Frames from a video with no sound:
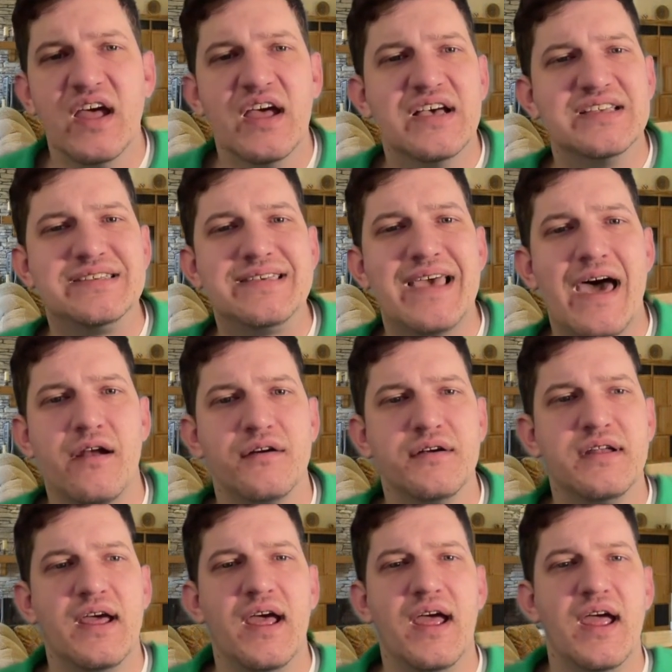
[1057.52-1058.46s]

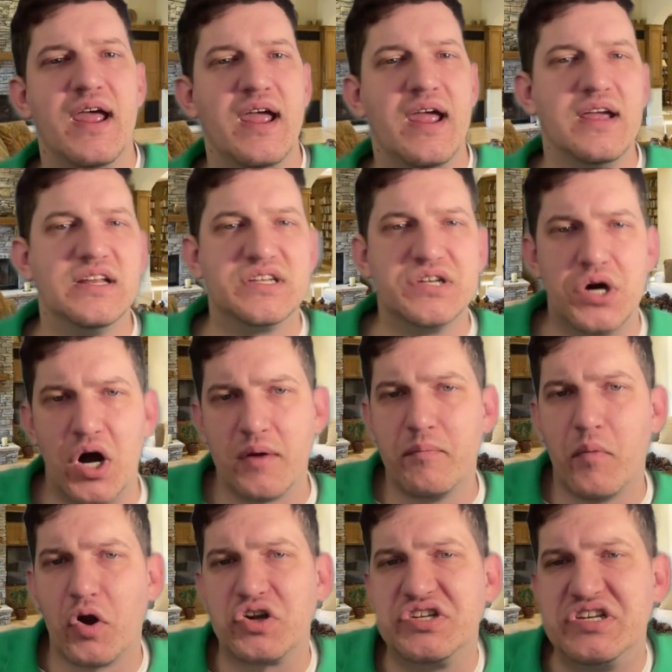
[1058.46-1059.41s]
Saturday talk.
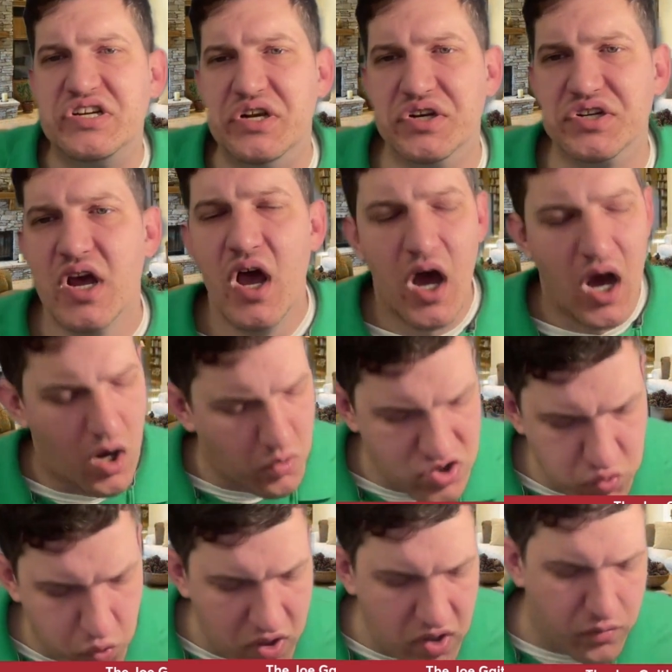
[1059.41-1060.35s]
Mark Shears with
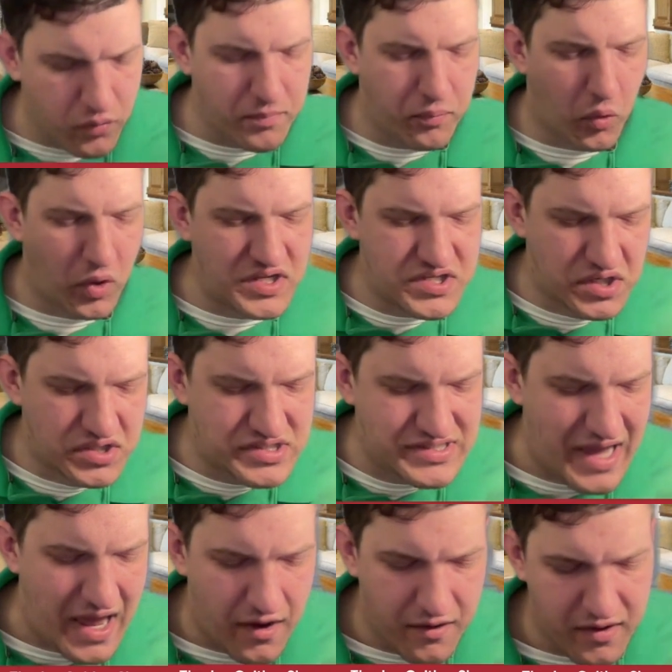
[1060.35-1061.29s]
23 points on
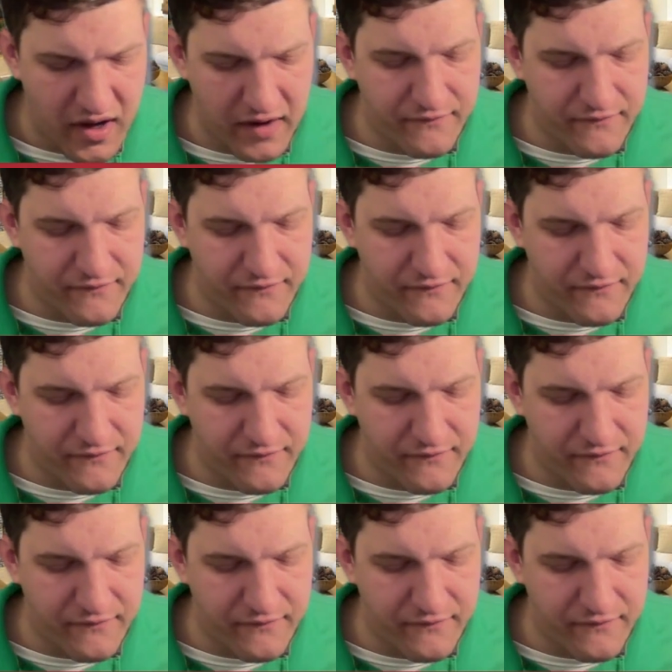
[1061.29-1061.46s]
Saturday,